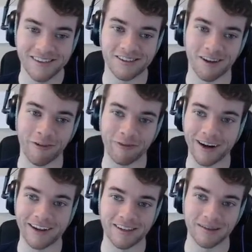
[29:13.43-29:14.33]
So
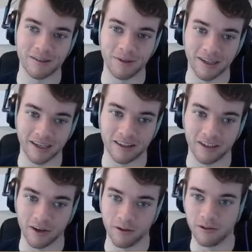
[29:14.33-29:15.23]
Friday seems to be like the
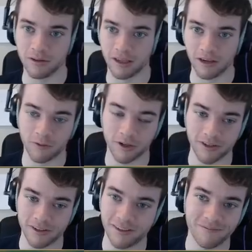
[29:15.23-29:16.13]
go-to thing for
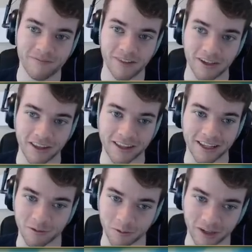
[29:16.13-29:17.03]
us. So I think
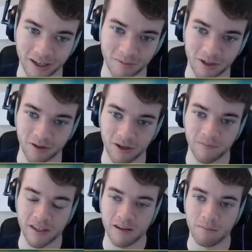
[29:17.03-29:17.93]
that's what we're gonna end up doing.
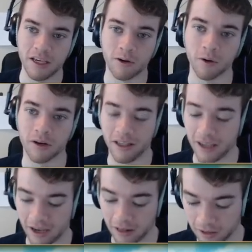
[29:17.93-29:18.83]
Me, Courtney,
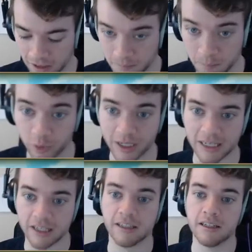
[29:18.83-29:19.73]
Kayla, and
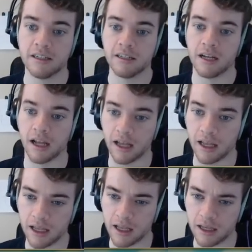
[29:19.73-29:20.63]
Brittany.
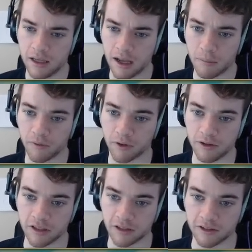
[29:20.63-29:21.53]
Uh, I'm never gonna
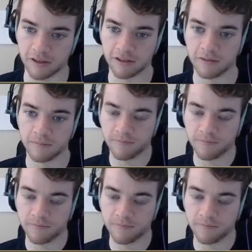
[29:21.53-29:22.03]
use synthesis.